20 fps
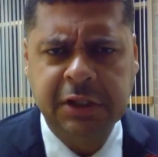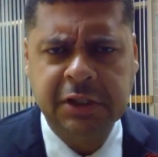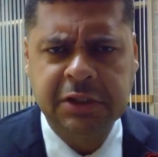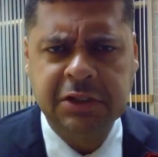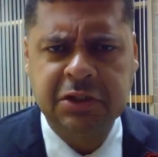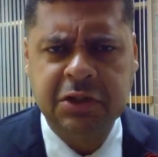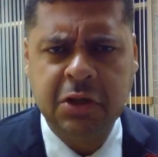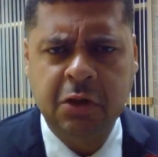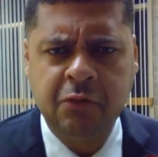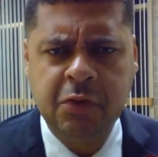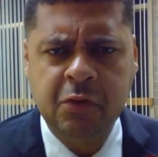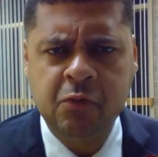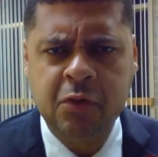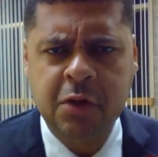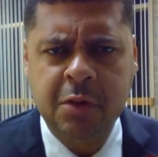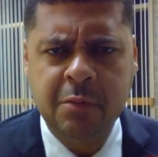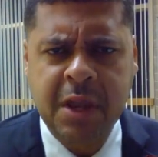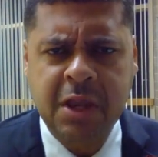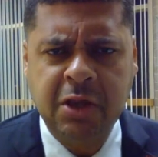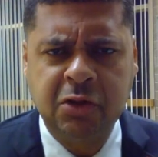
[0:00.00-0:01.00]
And so we
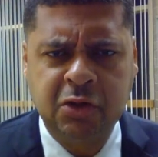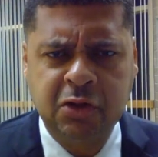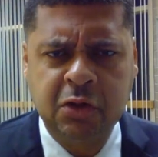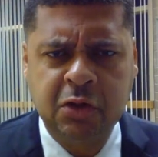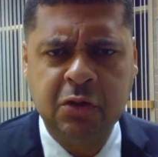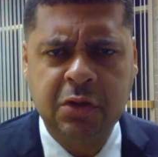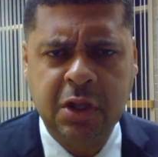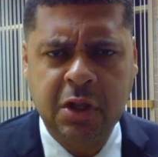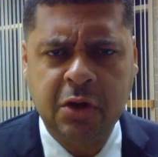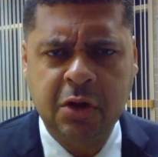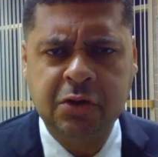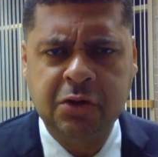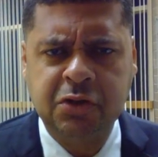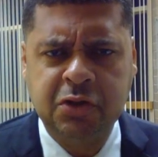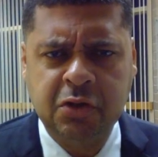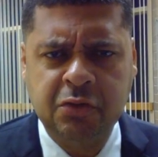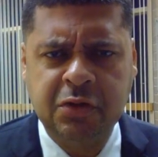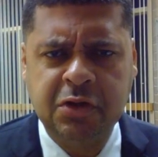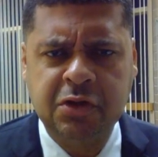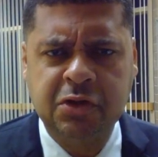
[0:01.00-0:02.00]
want to make sure that our
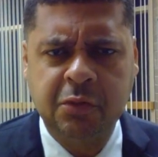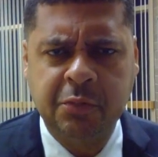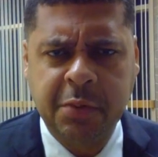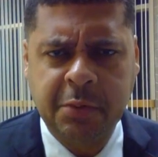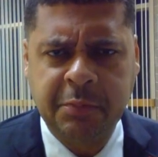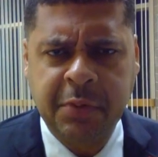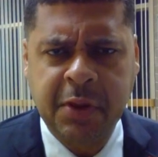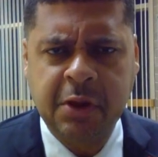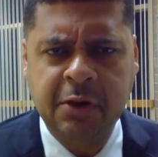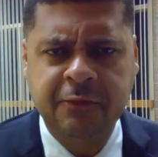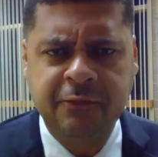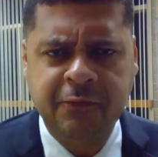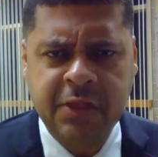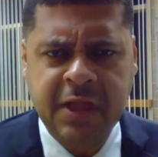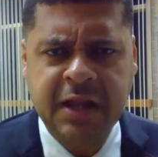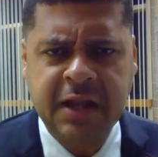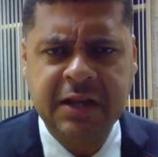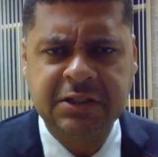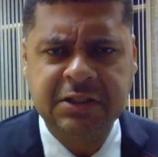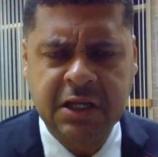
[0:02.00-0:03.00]
students are prepared for
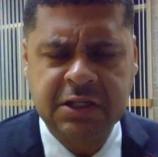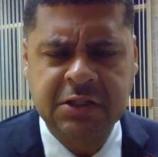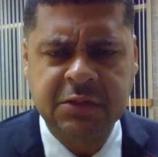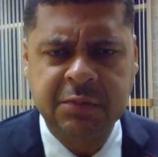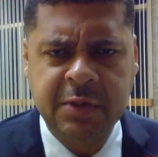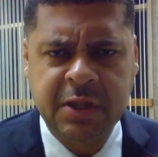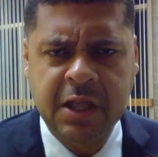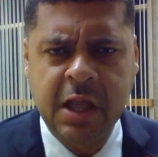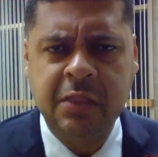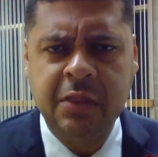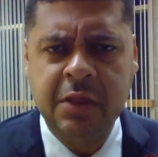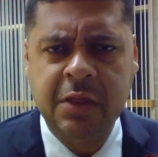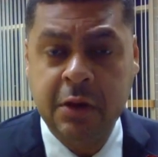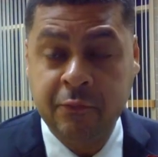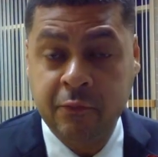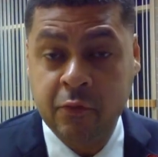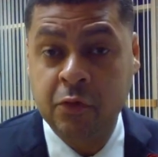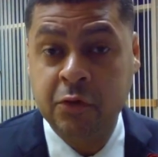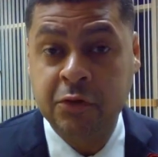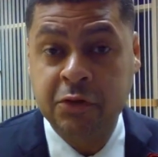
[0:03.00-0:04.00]
that assessment. And then,
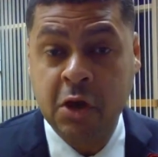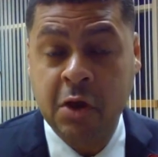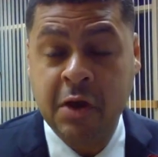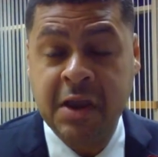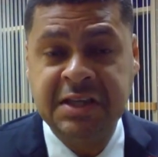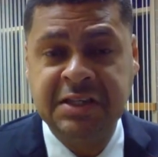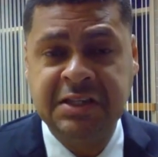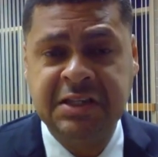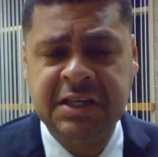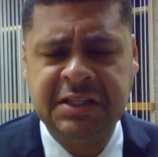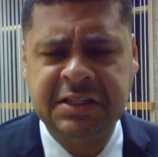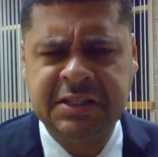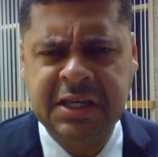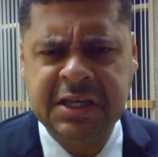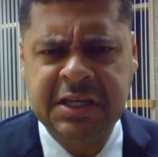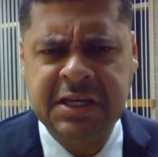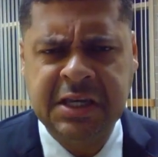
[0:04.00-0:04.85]
of course, our ACT,